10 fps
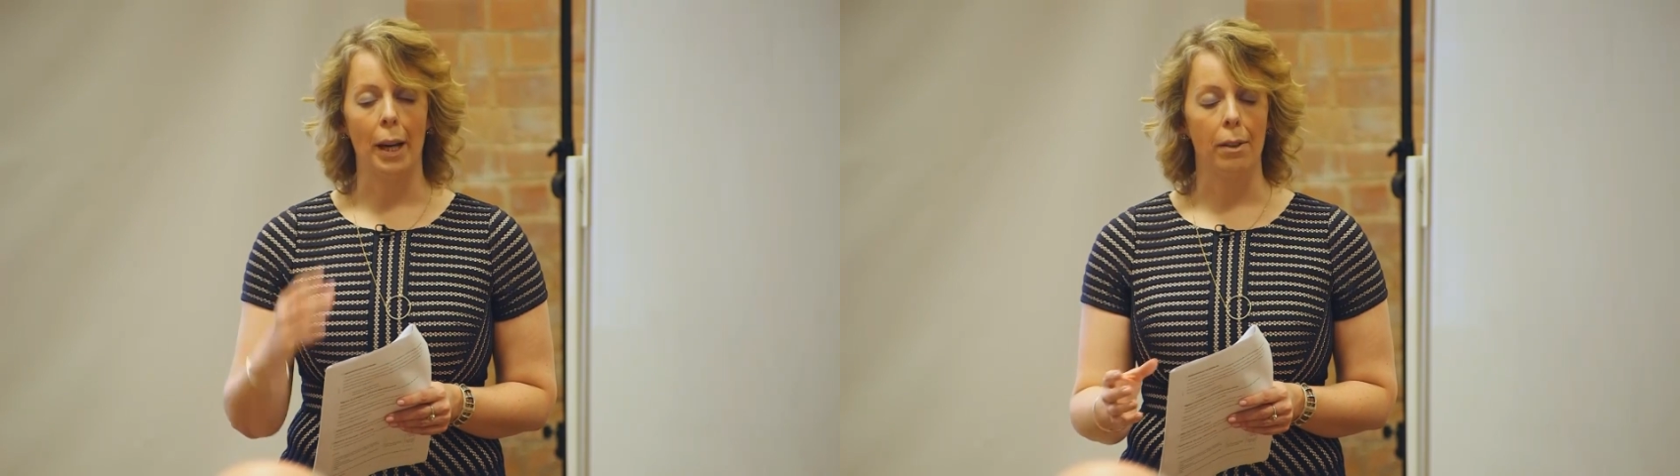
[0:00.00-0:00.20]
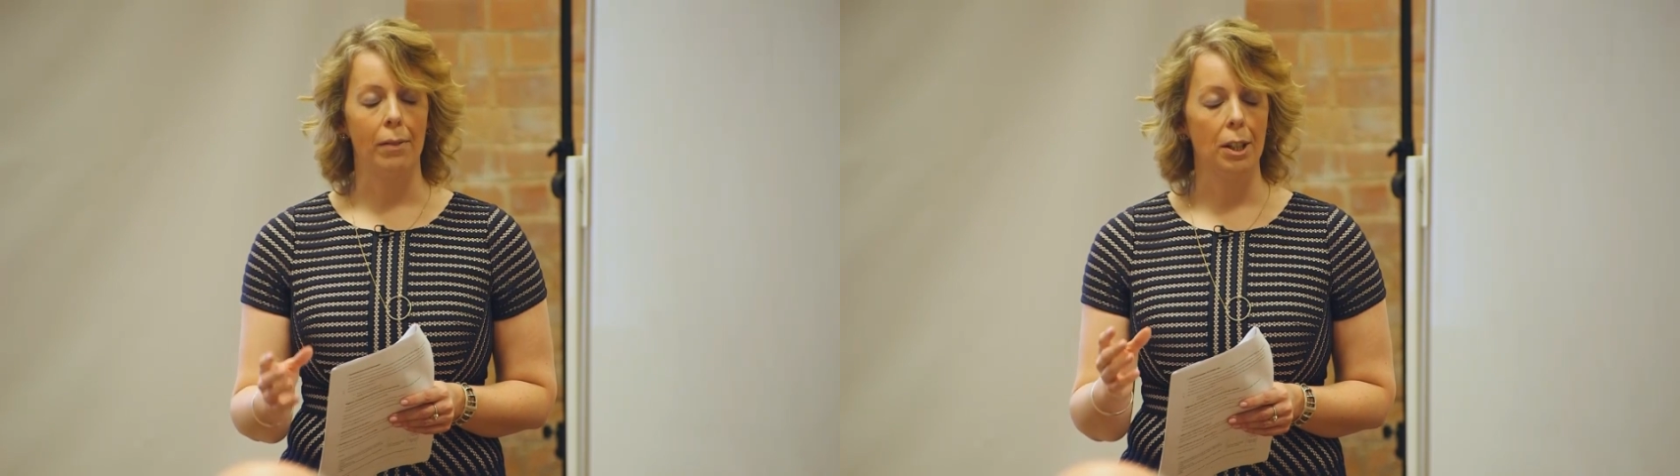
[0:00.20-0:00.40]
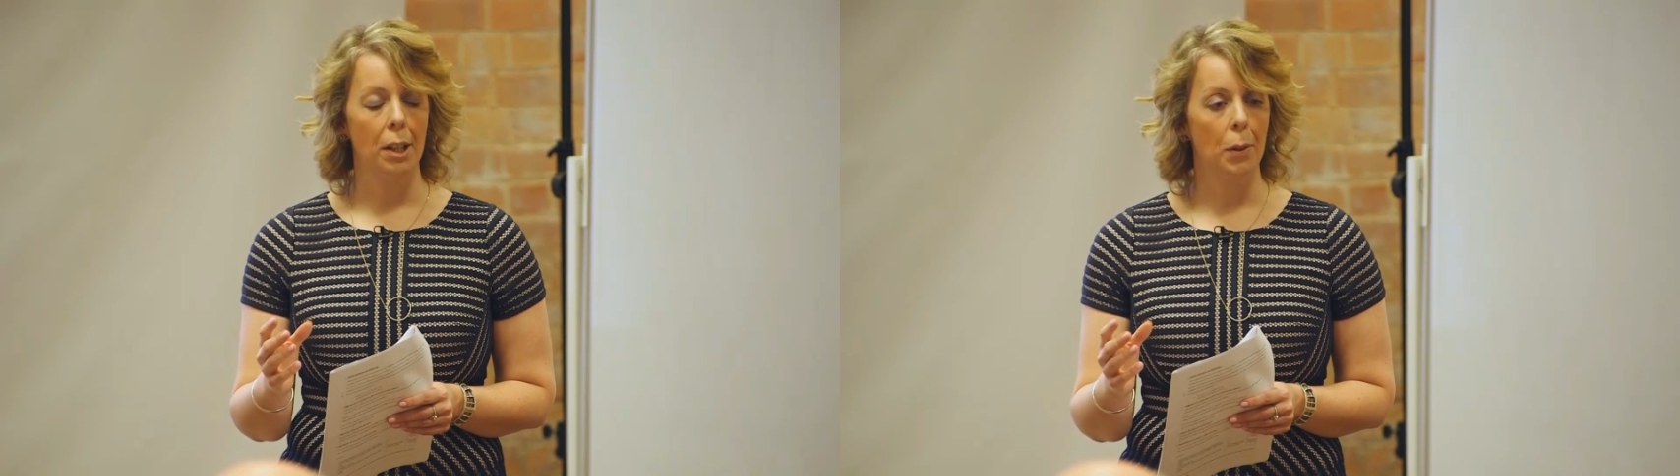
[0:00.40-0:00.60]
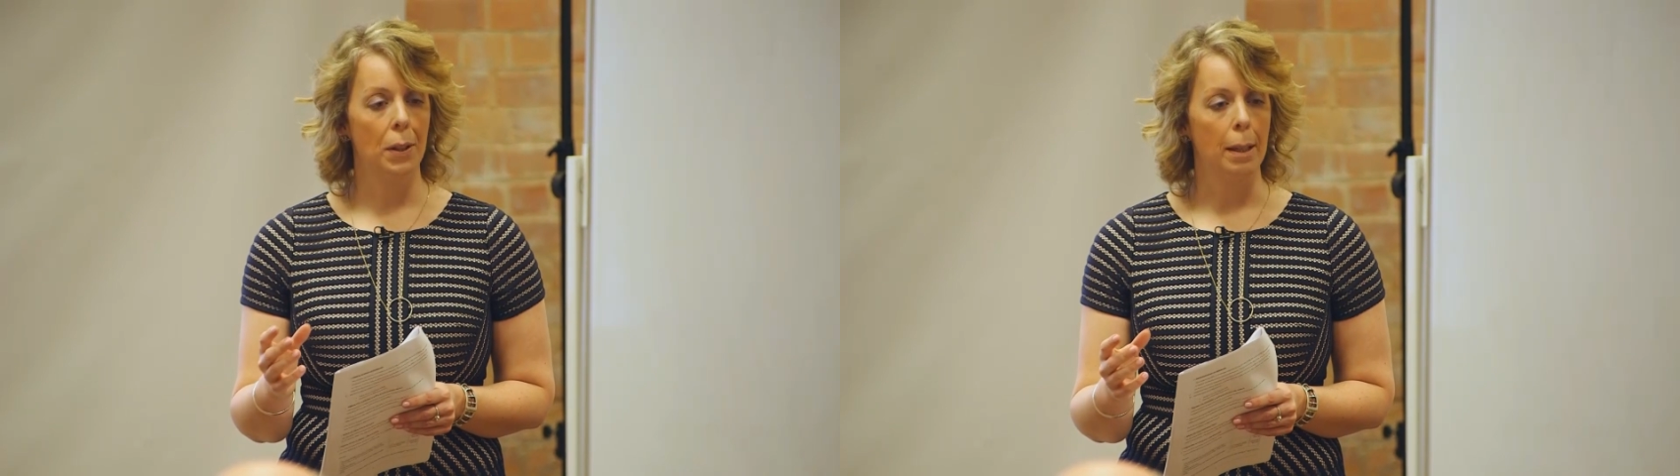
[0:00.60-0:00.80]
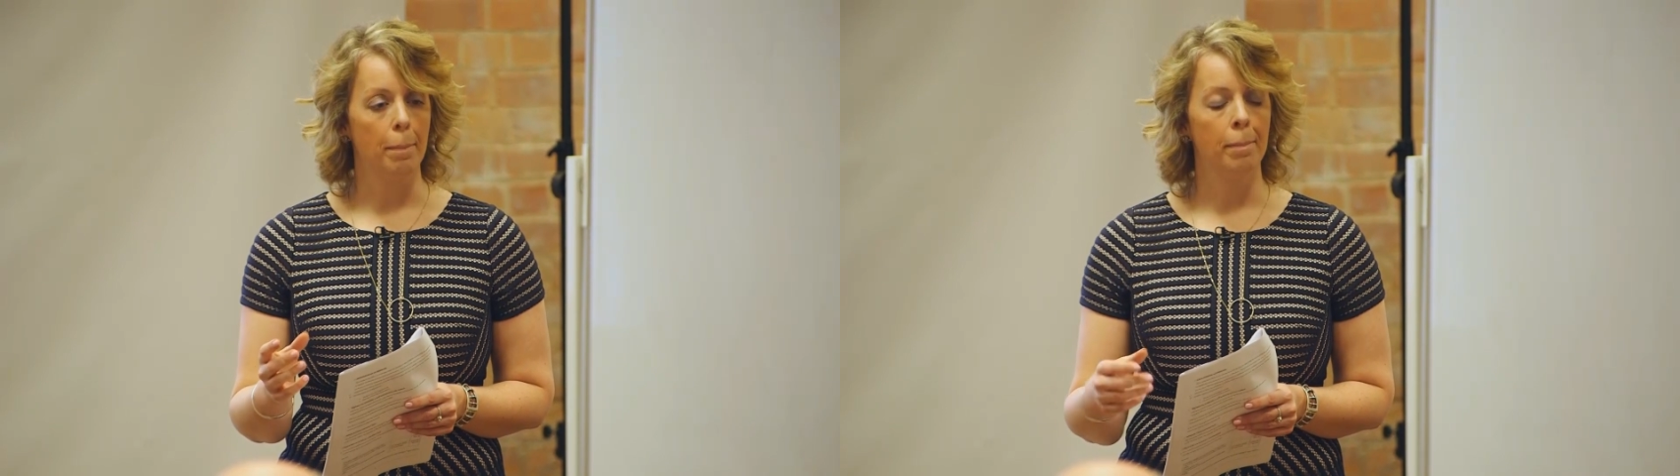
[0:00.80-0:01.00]
either reduce
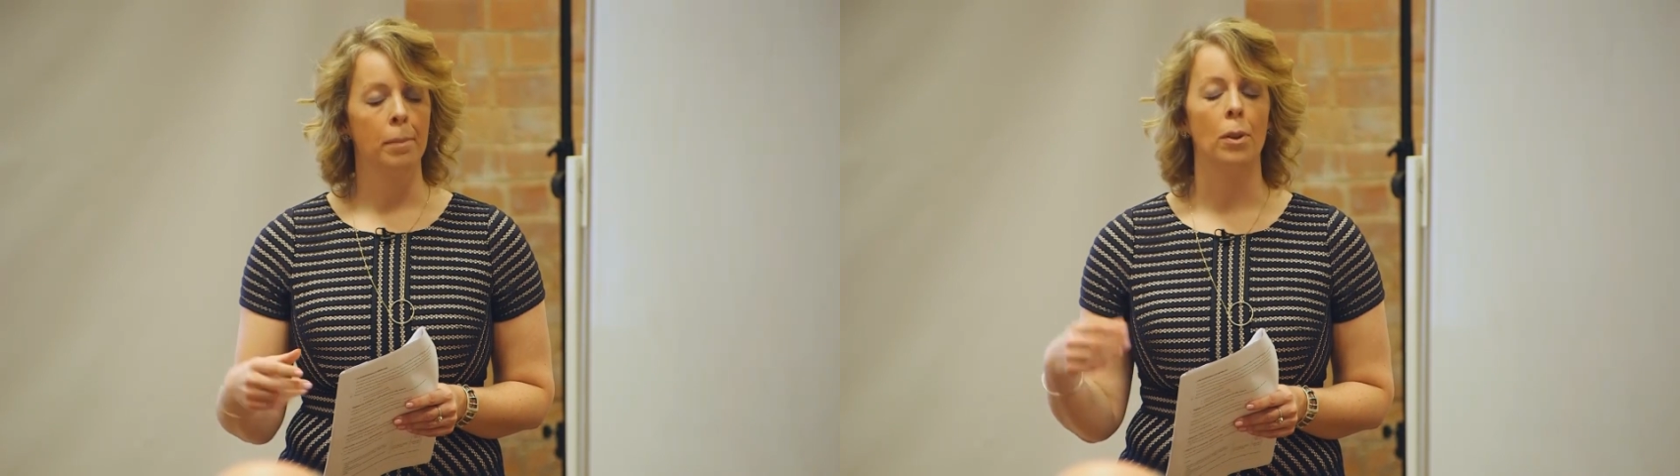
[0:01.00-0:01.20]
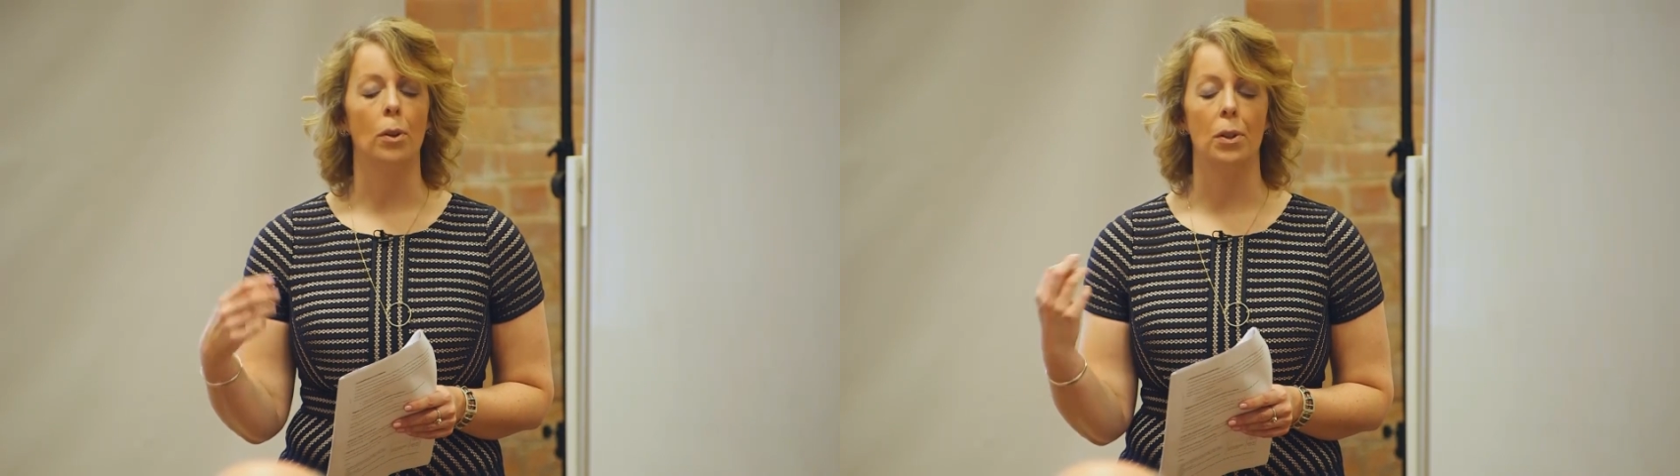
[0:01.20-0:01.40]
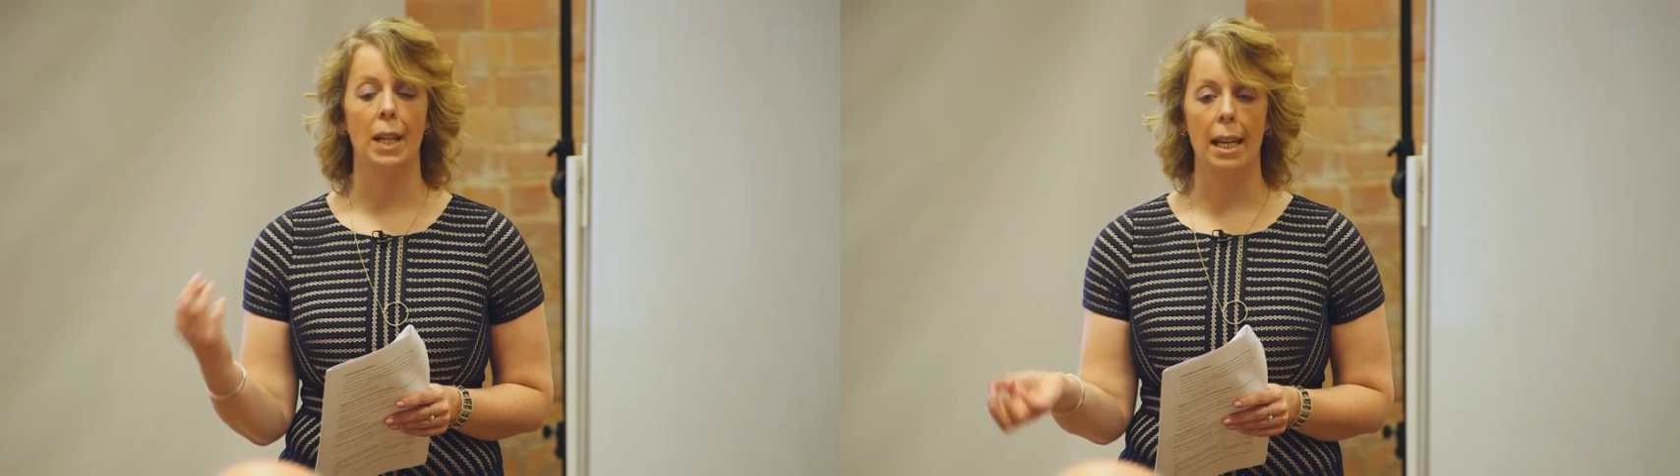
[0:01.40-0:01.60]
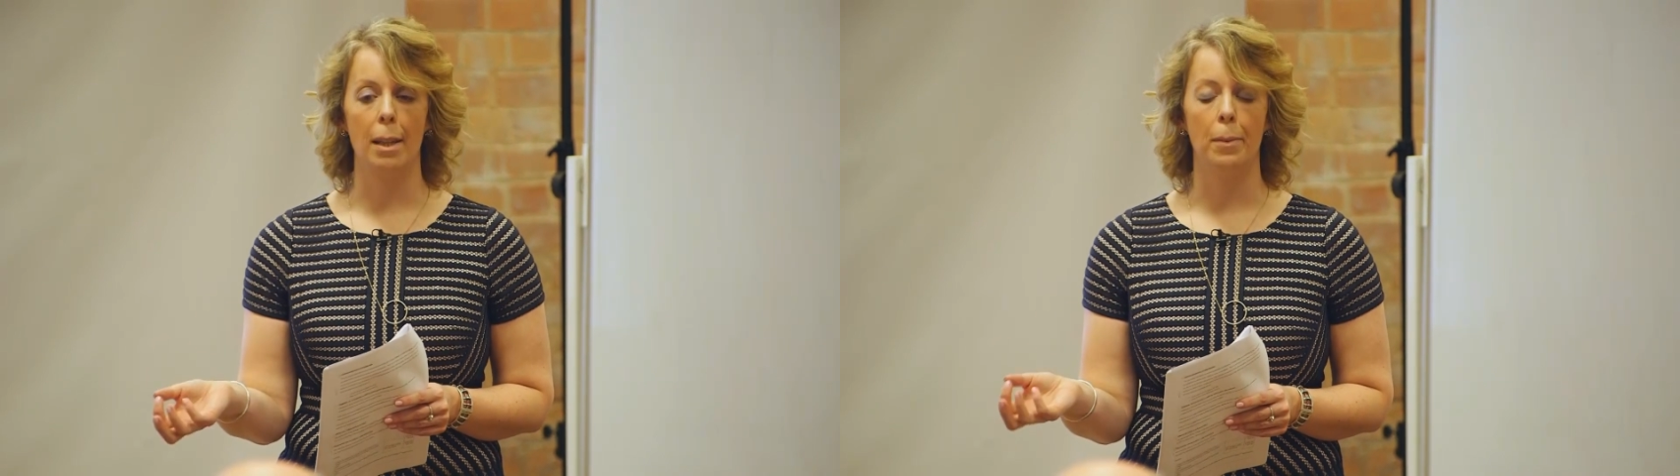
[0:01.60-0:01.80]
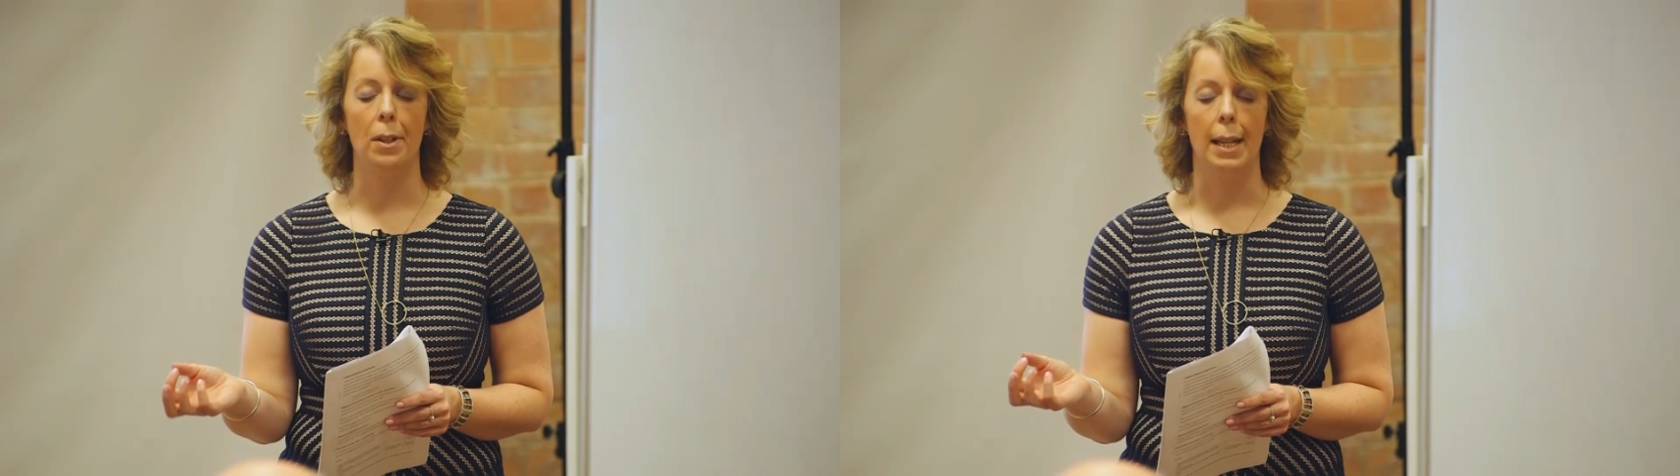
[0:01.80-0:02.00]
them or take
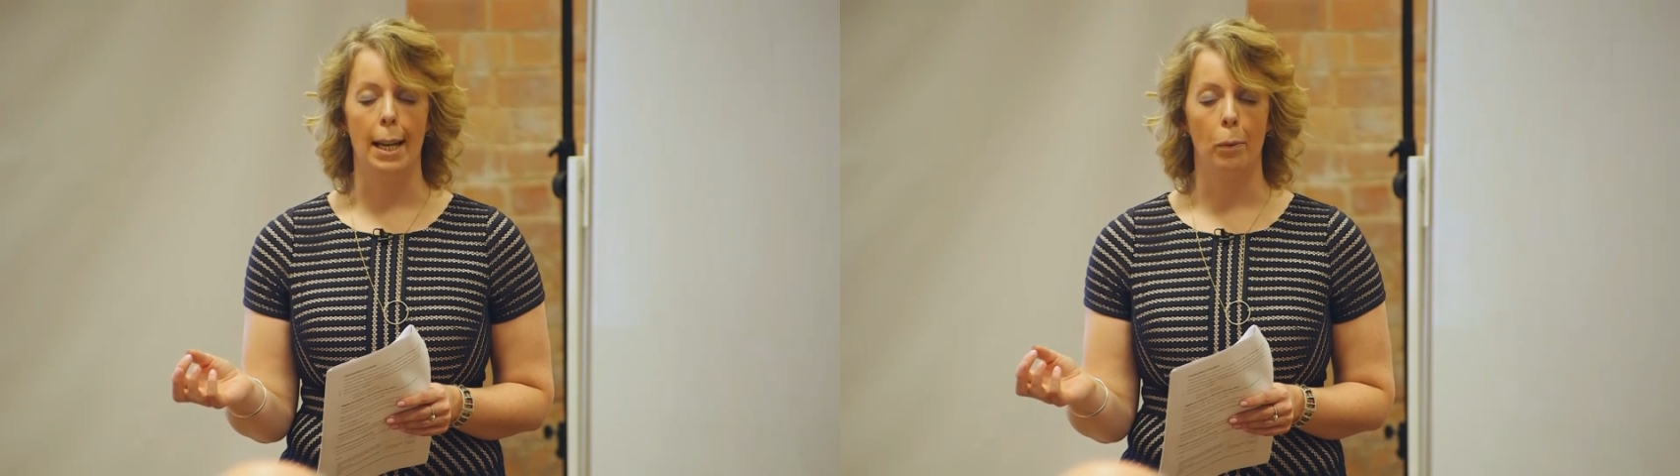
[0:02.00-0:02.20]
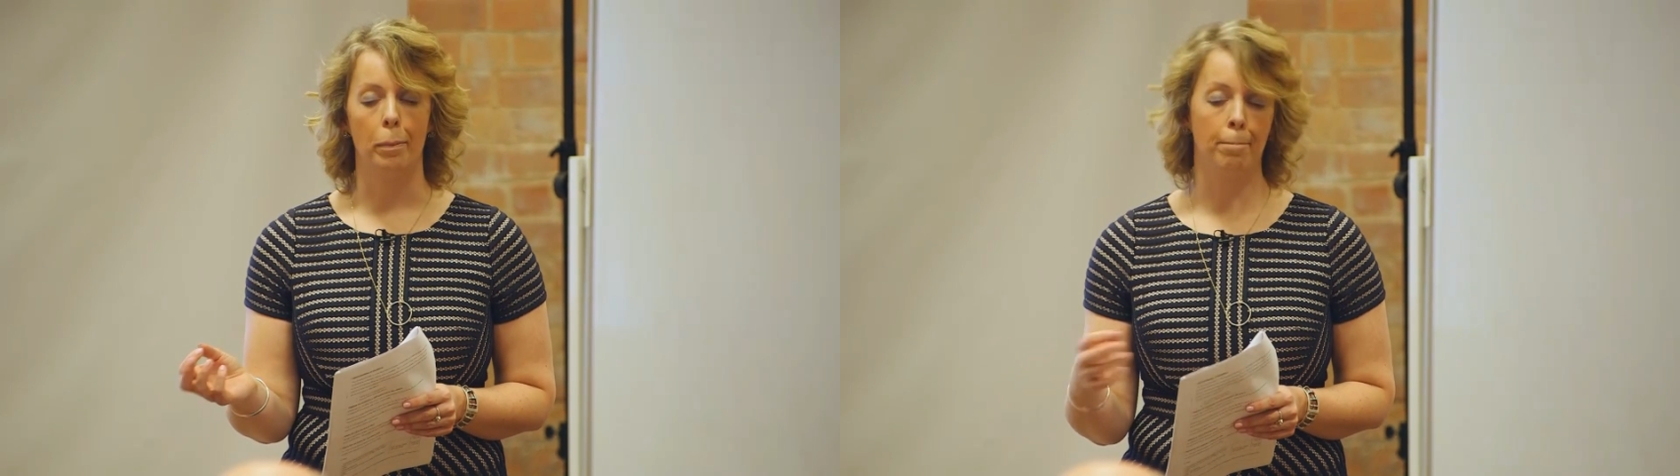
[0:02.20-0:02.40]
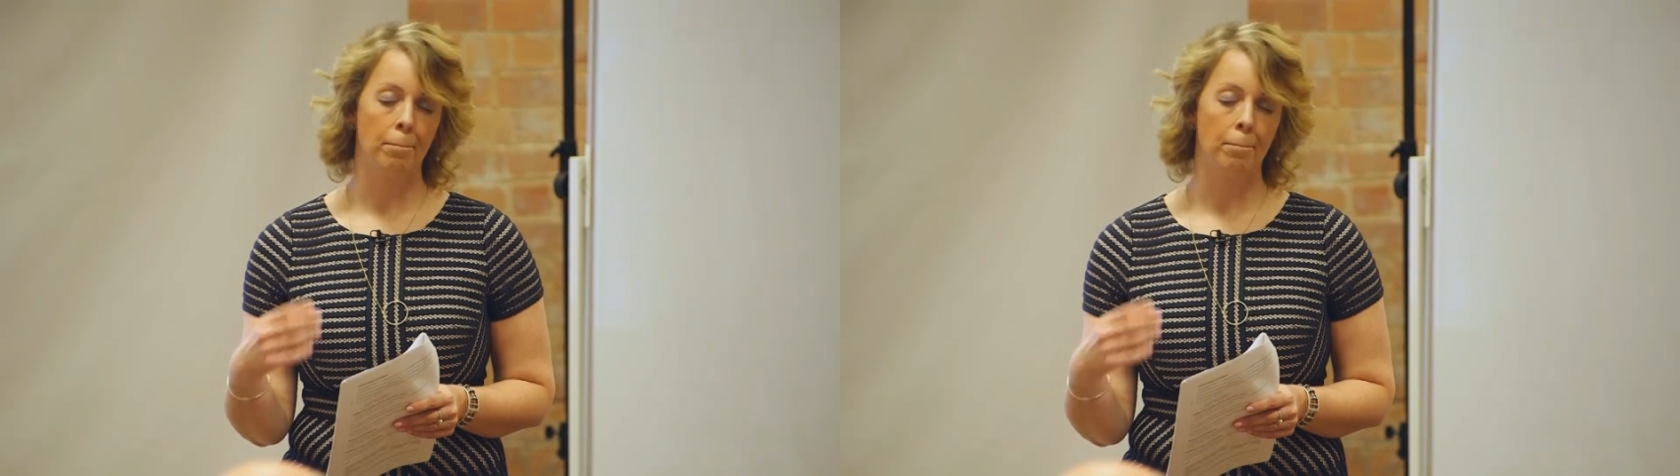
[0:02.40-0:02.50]
them to nil,